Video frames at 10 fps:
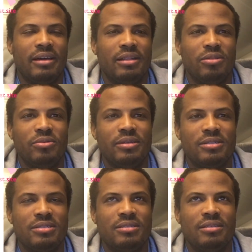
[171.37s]

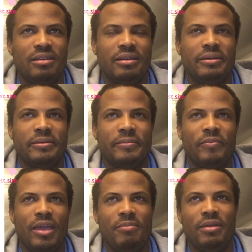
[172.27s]
Lewis
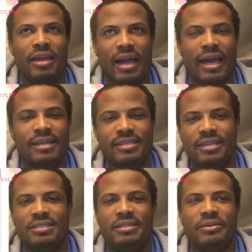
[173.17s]
API
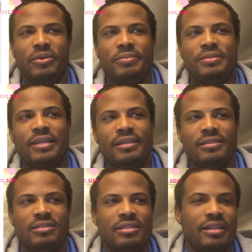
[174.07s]
testing website
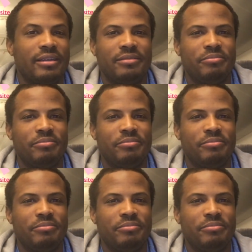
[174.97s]
to